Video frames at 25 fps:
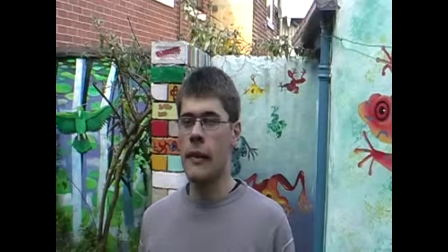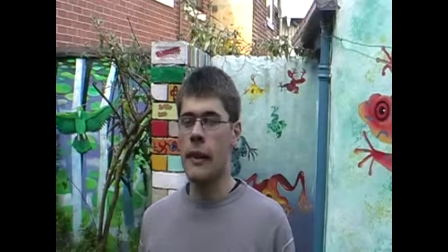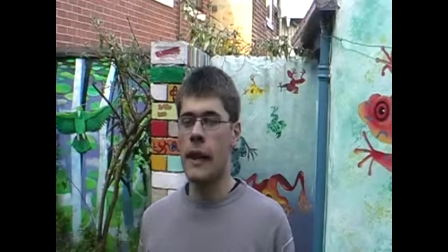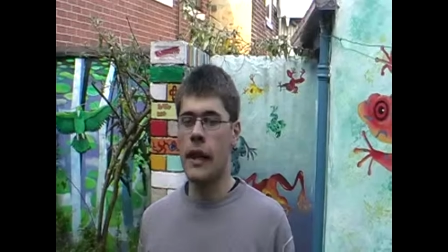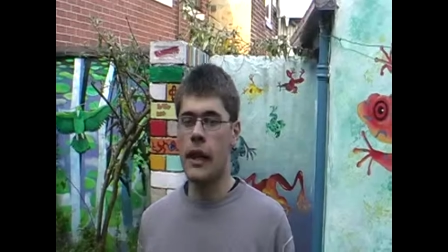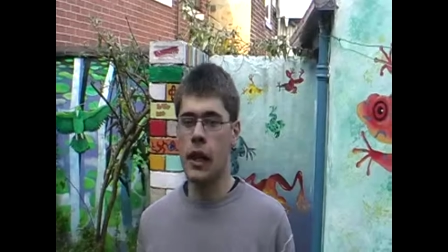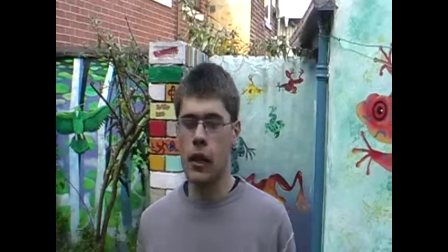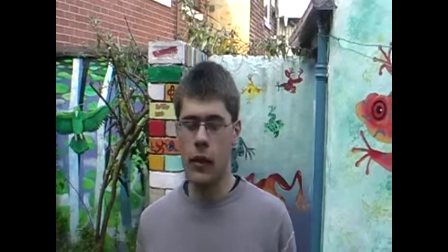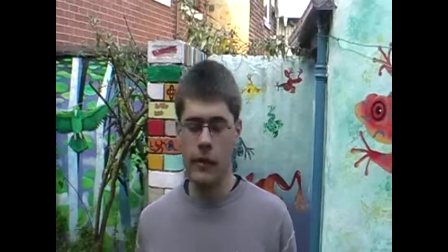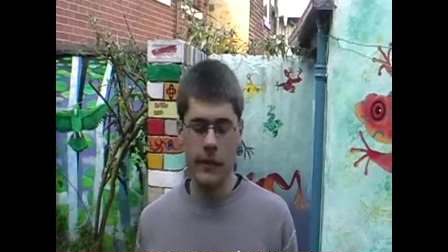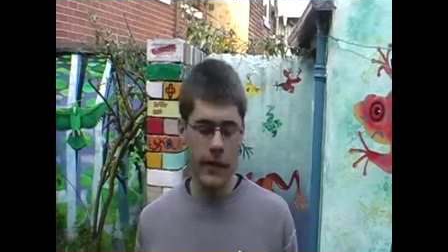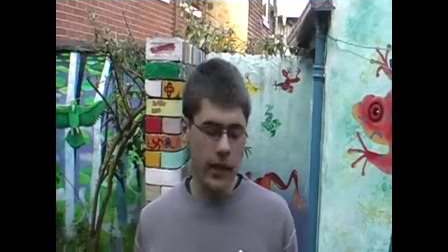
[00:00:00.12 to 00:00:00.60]

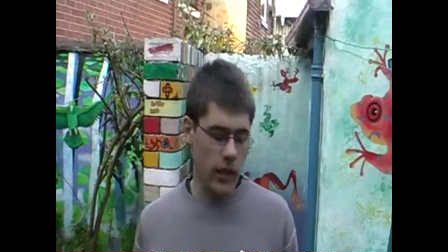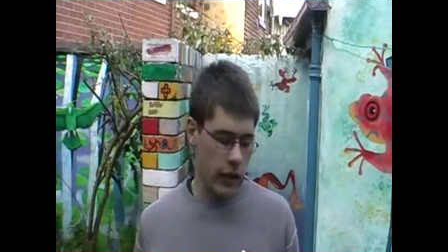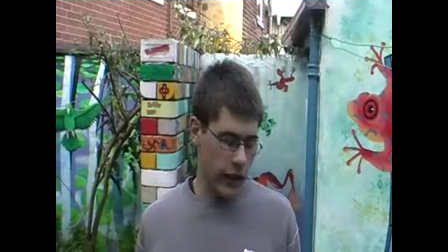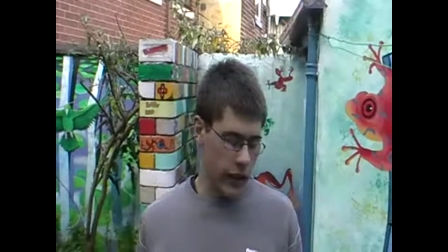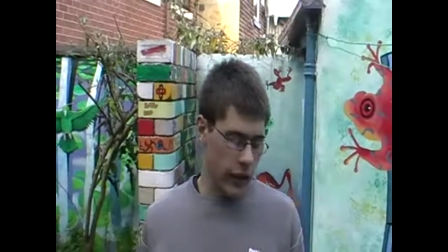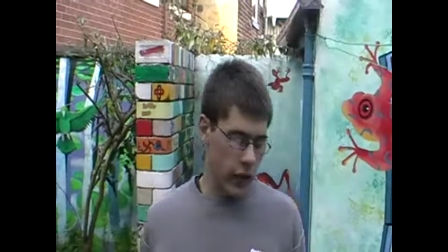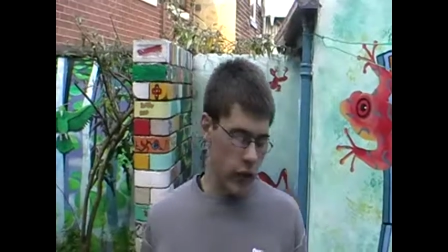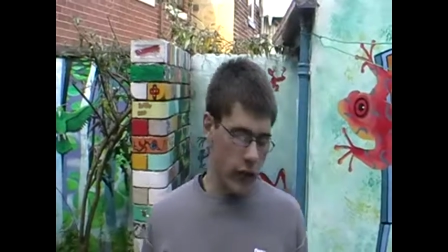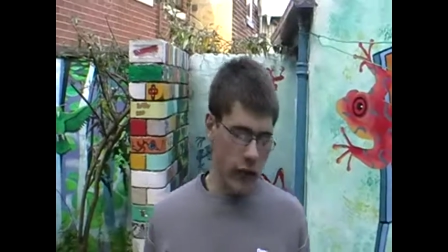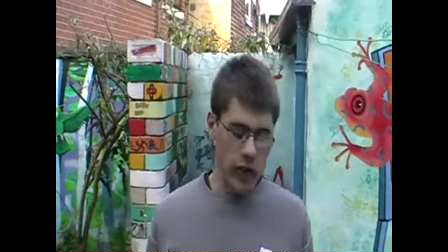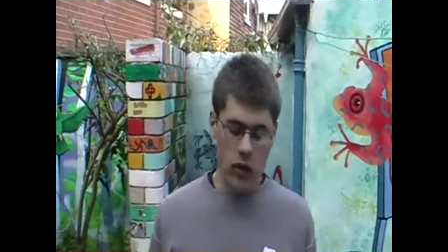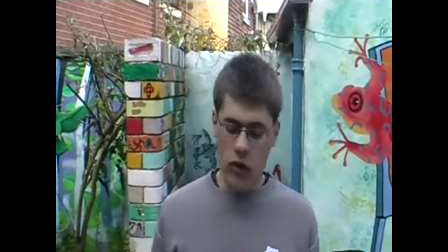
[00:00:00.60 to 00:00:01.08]
Hello, I'm now
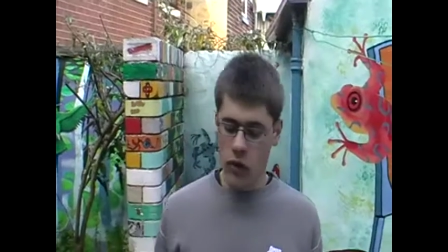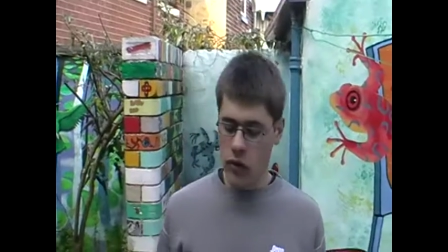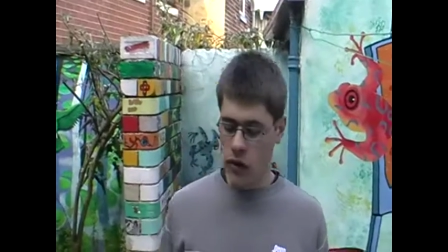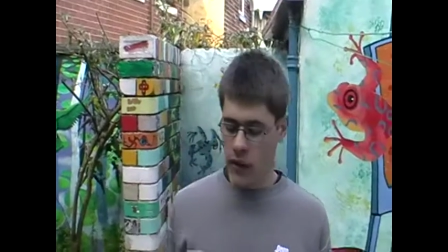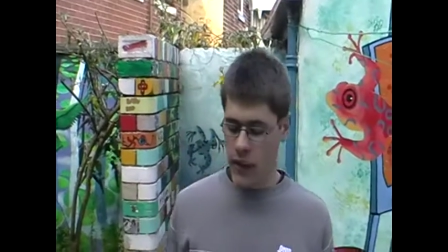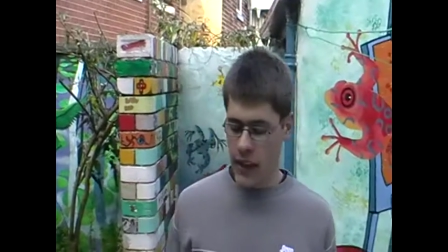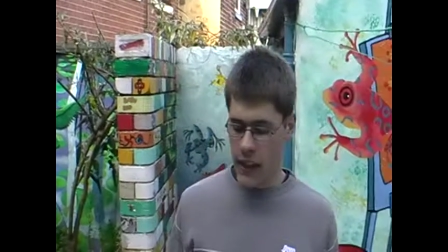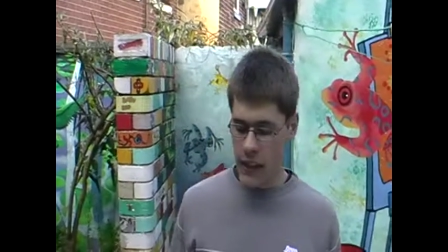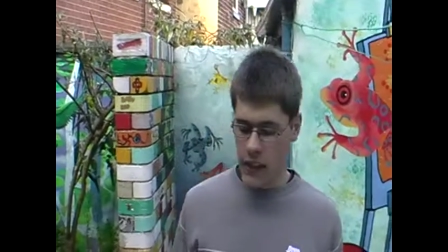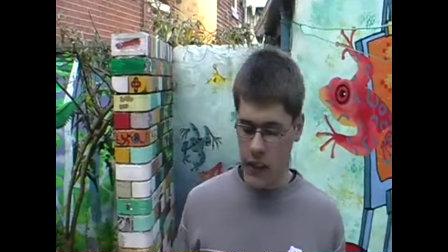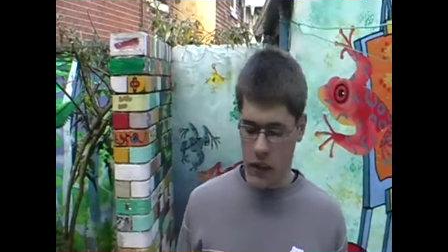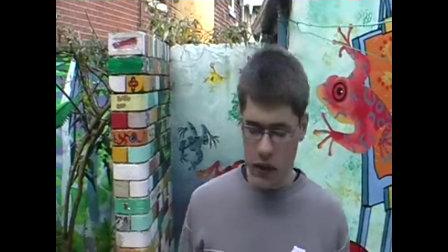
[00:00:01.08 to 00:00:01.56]
going to reveal
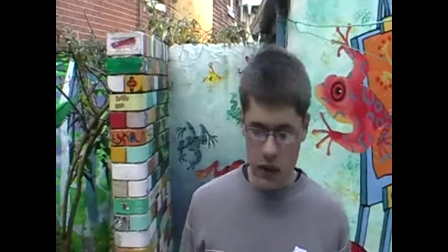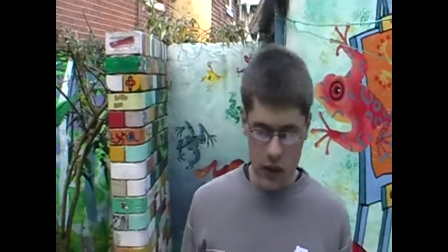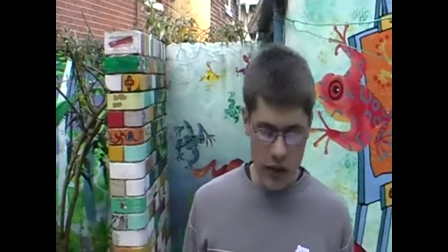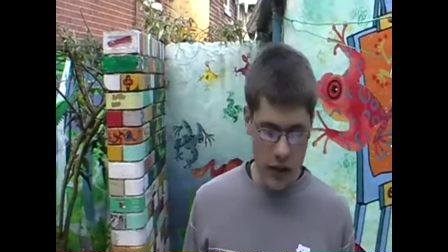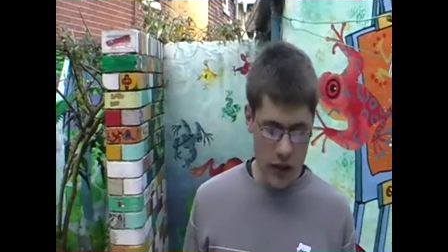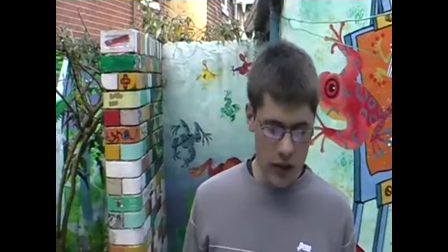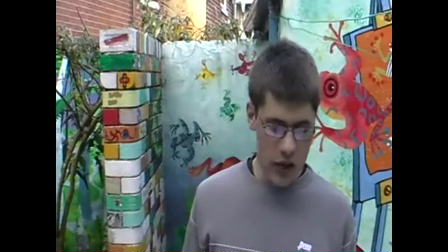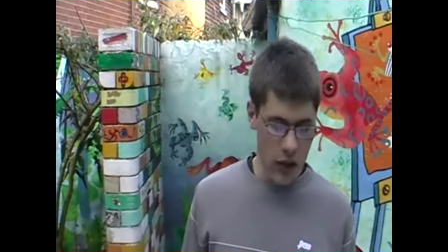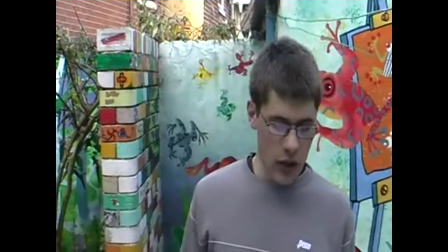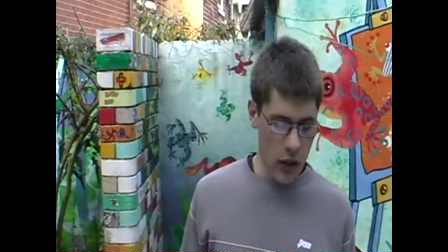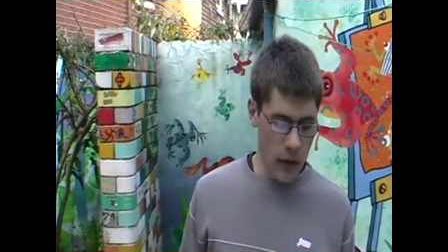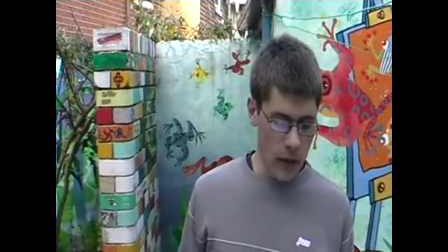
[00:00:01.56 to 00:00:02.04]
the
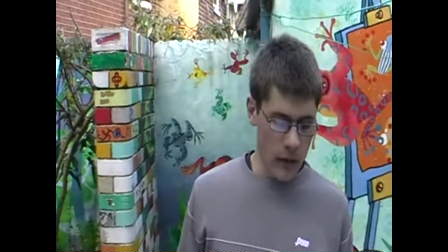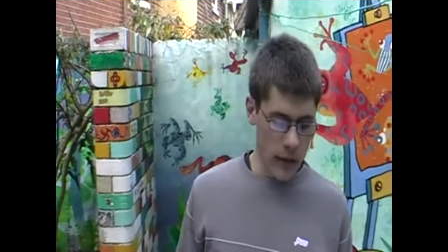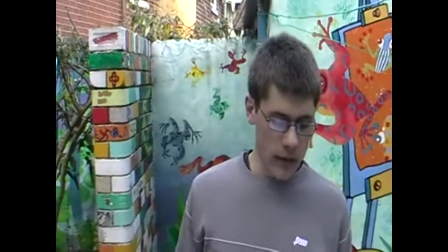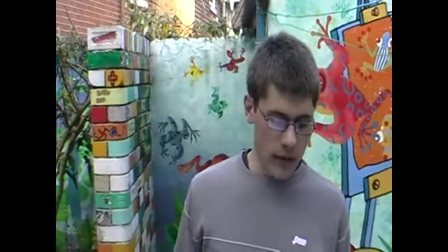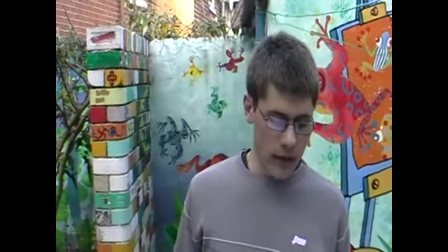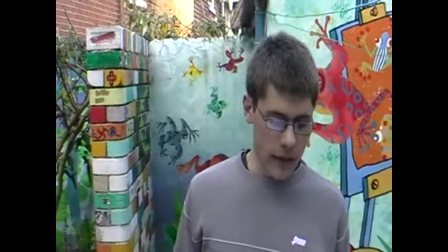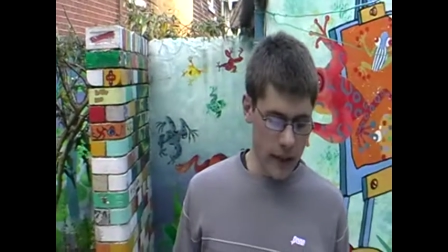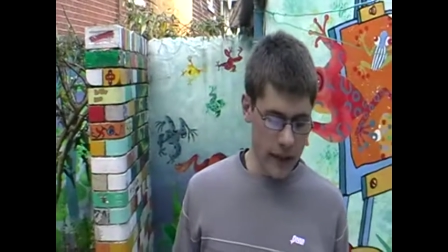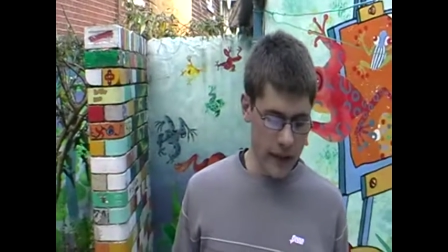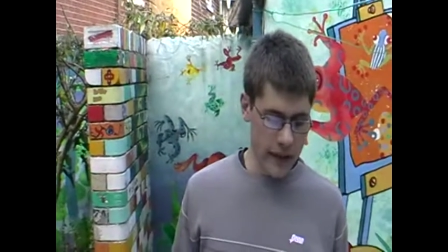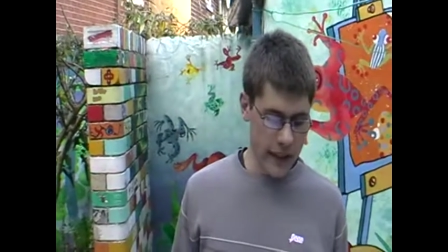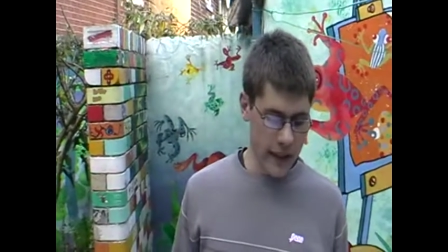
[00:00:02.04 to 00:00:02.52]
answers on
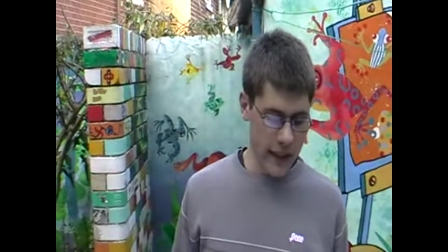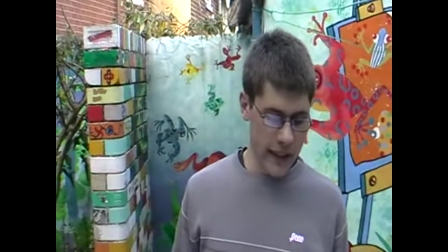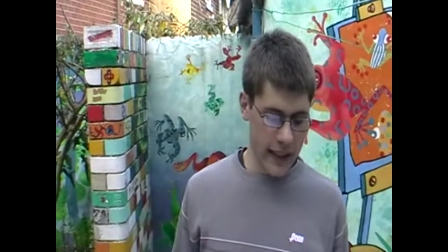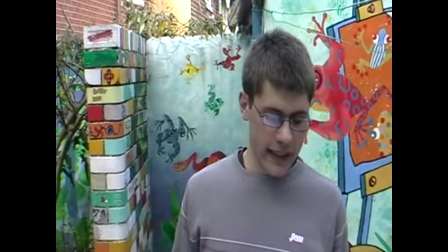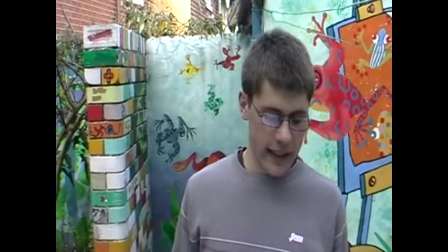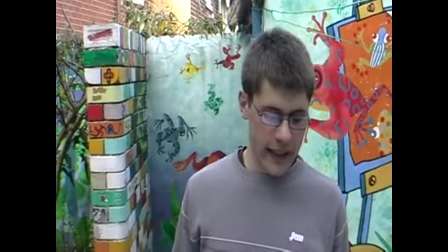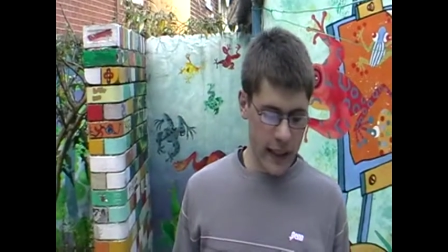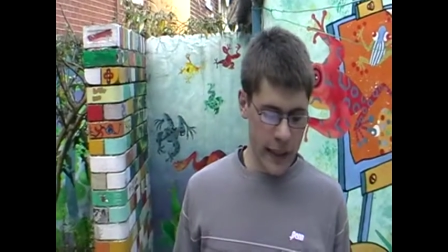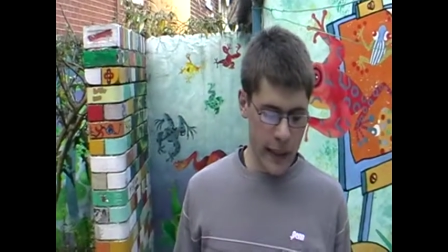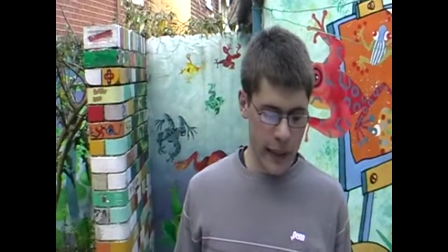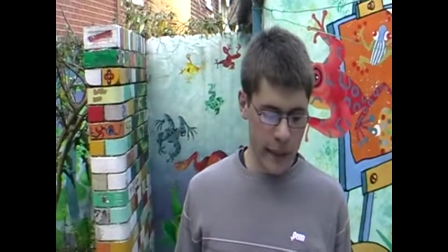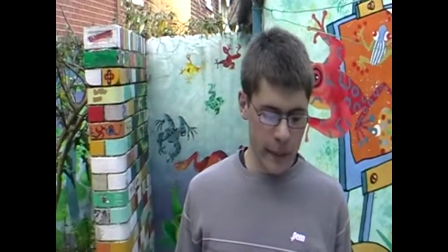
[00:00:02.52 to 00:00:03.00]
Friday
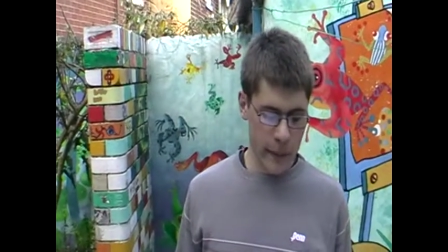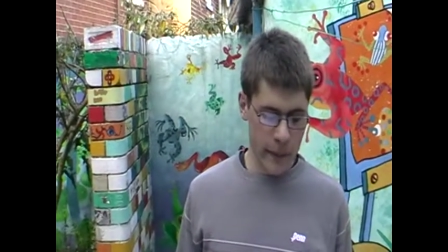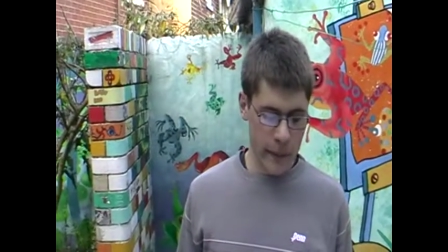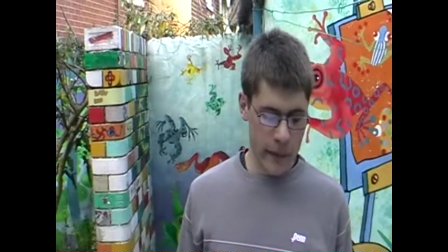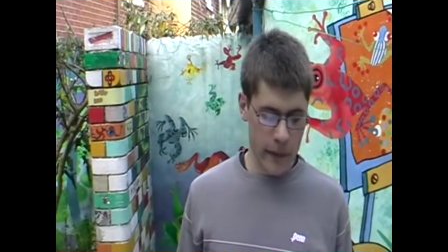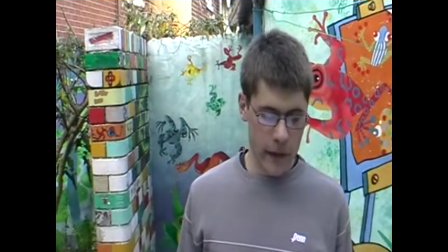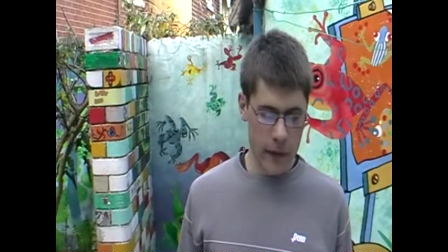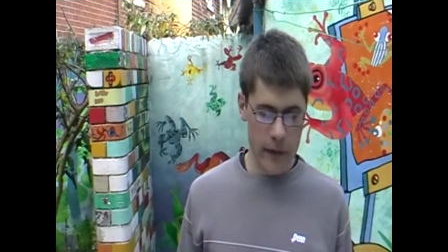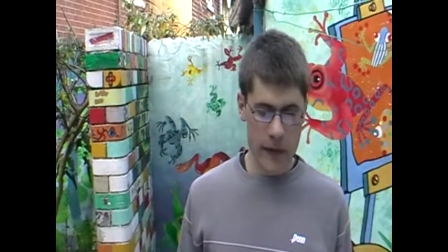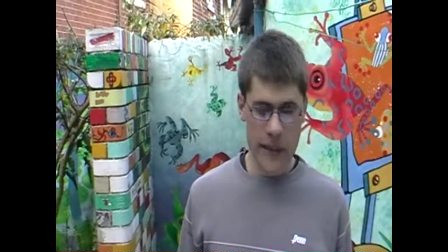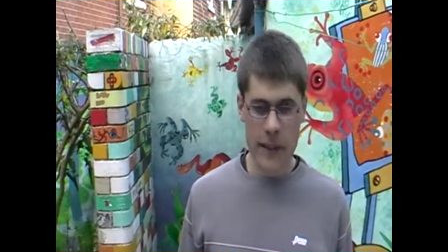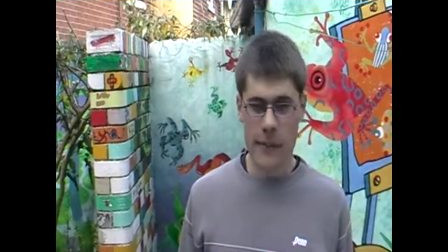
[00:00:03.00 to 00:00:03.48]

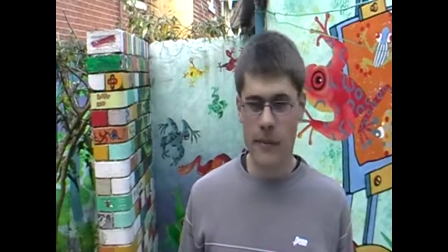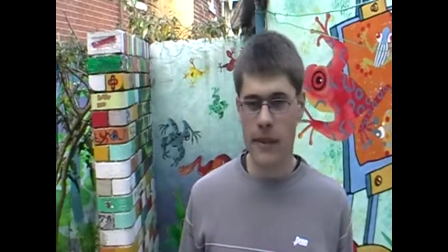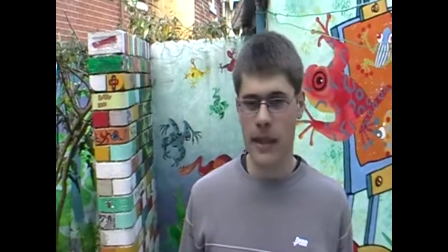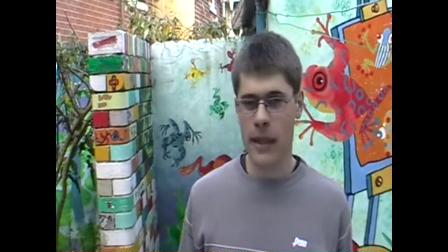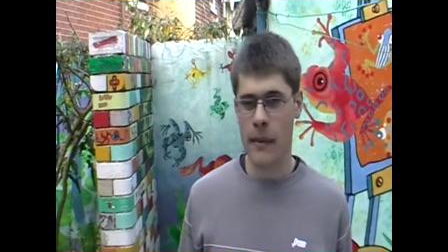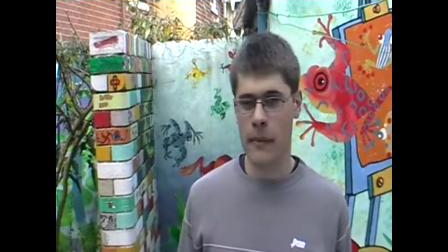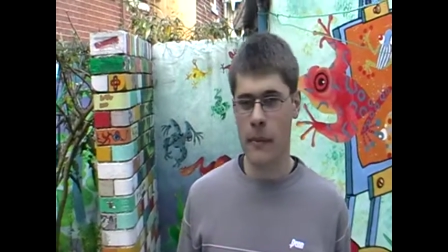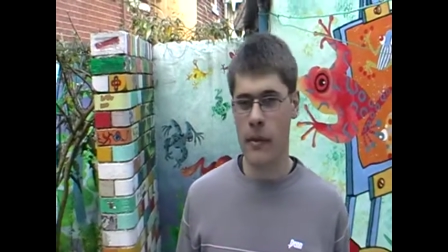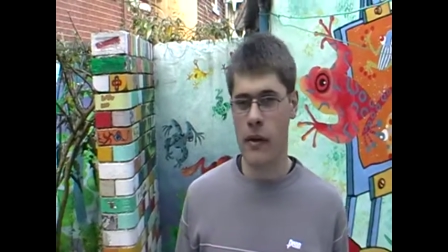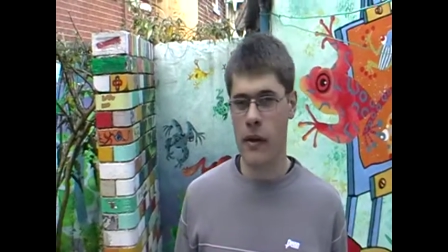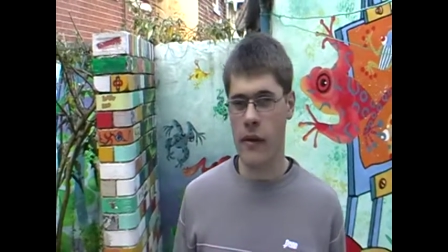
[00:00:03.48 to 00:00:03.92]
18th of September